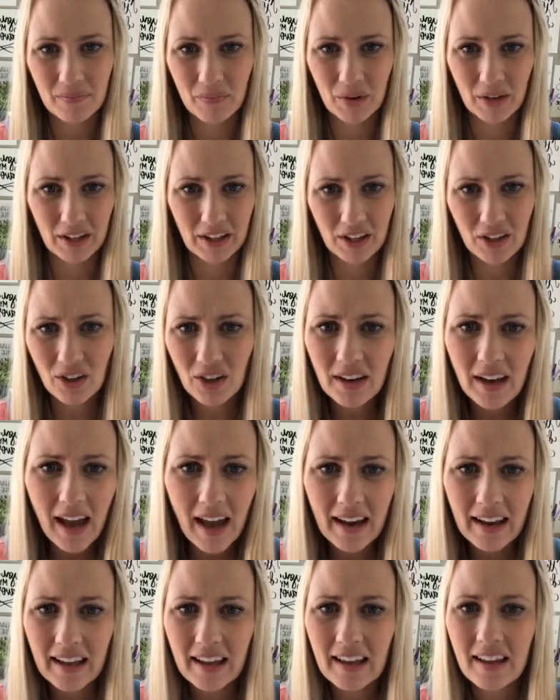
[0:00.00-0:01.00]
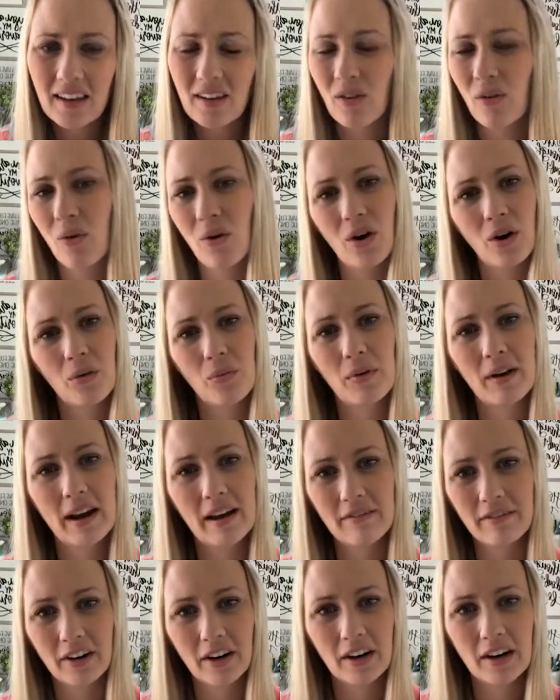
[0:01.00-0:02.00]
really good at it or
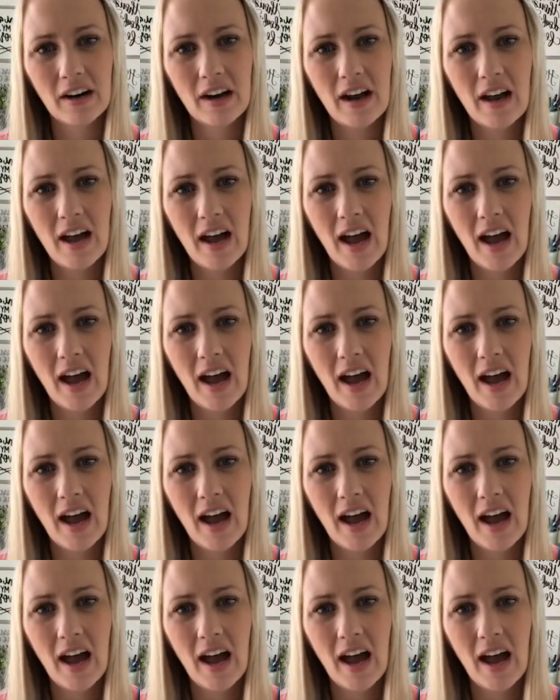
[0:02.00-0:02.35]
whatever.